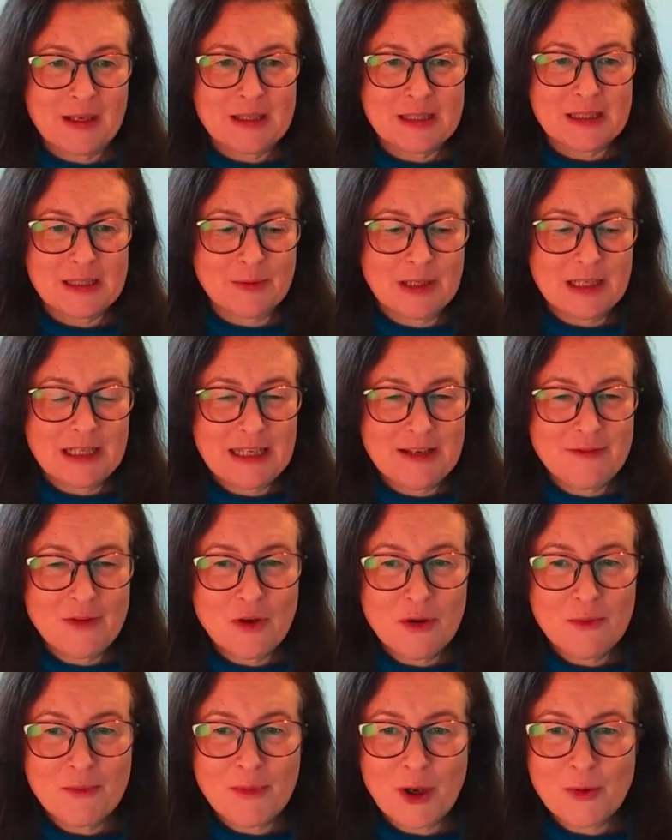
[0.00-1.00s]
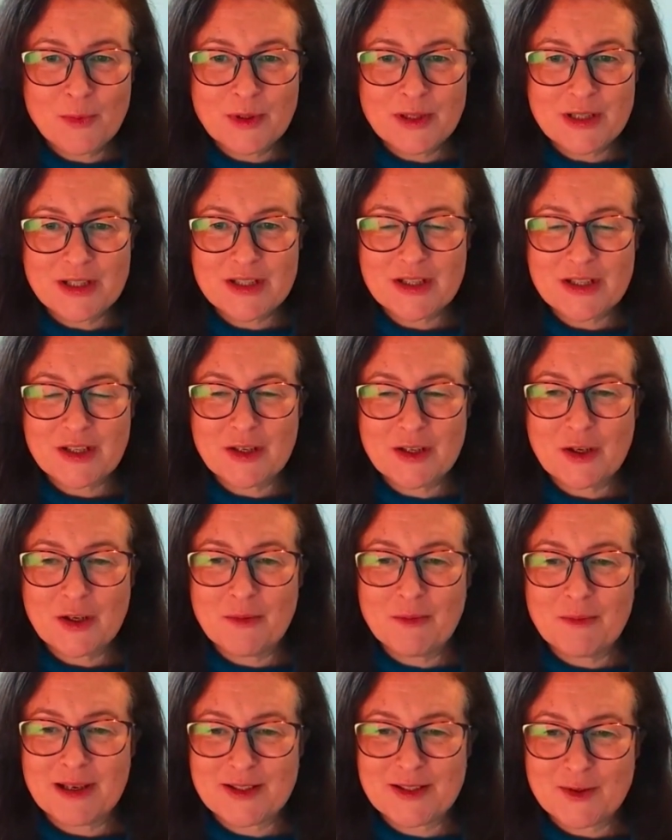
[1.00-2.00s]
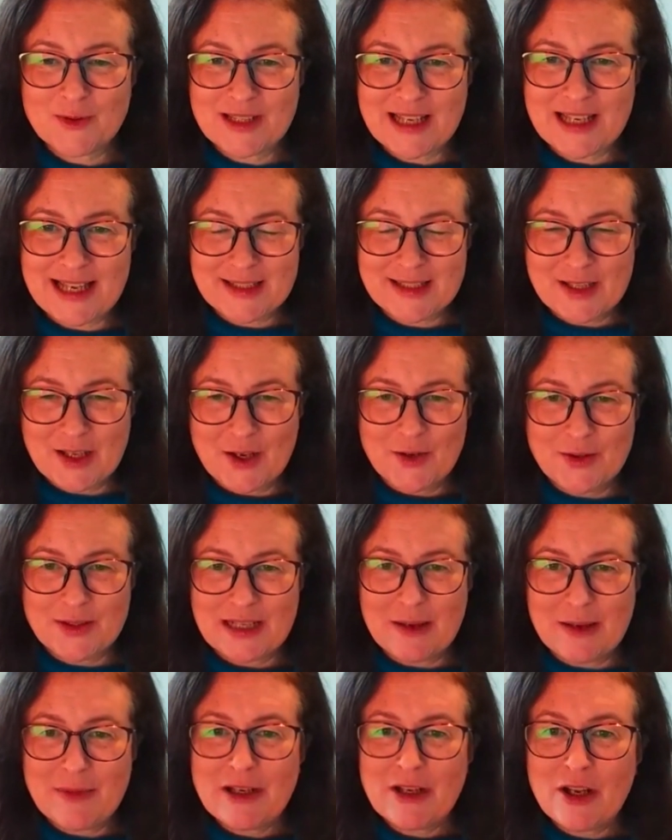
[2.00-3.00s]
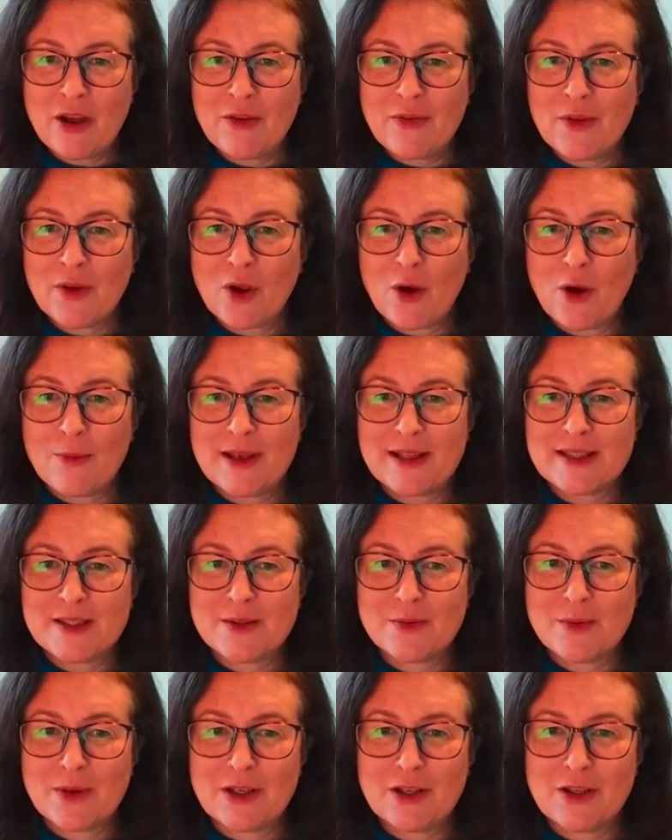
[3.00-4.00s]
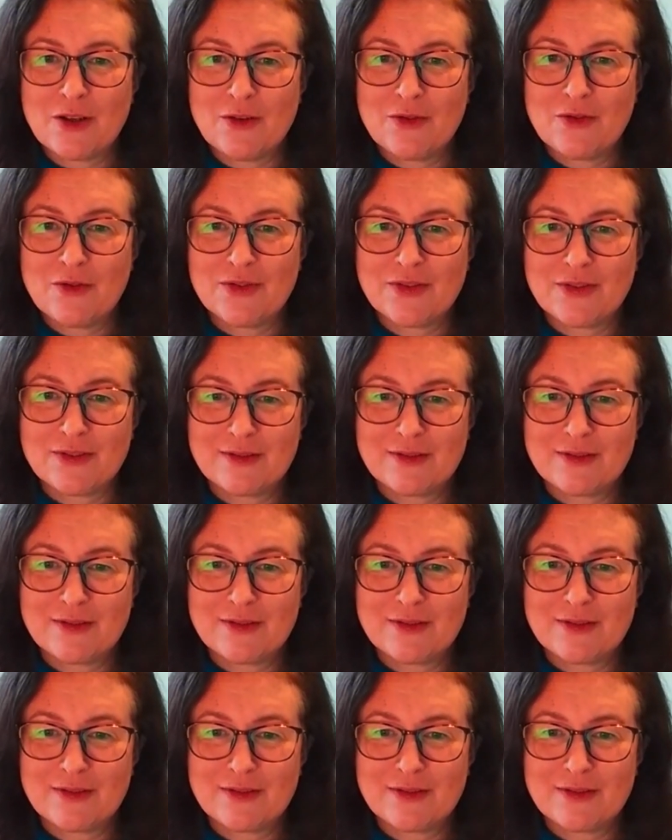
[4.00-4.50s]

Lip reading: I'm going to give you a moment to muscle test those. Let me know in the comments when you've